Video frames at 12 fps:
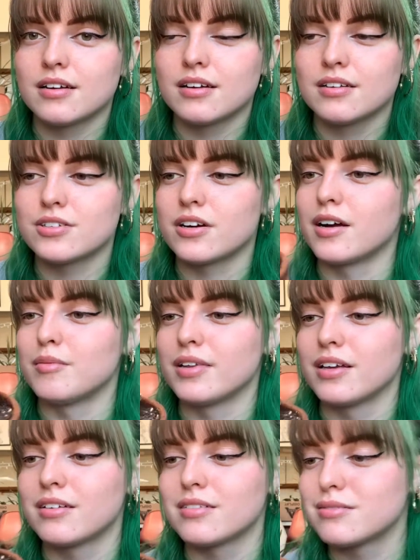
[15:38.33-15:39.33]
Sorry, I'm
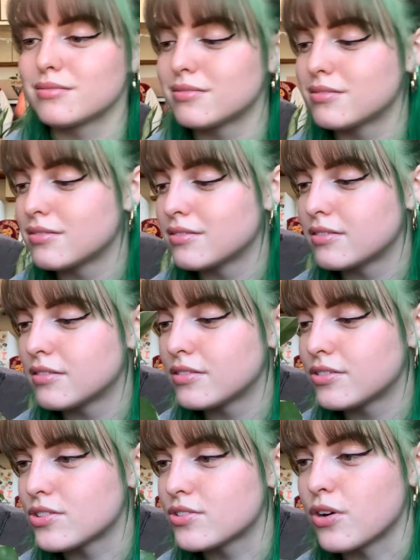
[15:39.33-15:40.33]
like
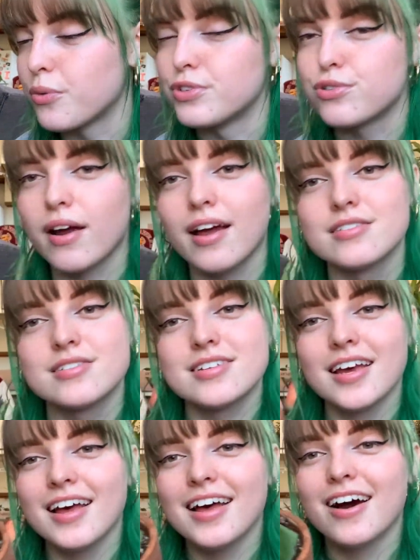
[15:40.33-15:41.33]
just so entranced.
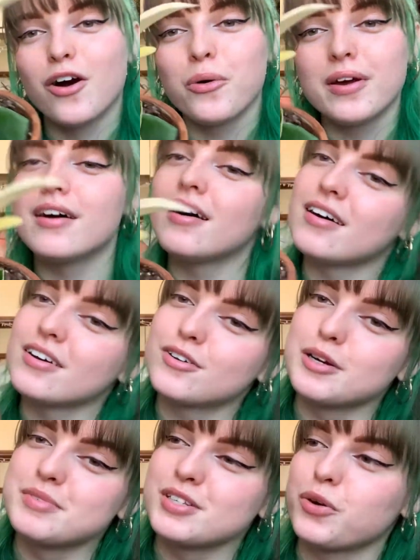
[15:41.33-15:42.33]
Hoya
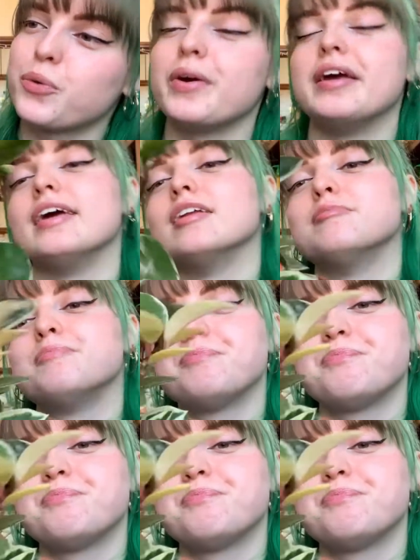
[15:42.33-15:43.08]
Crimson Queen,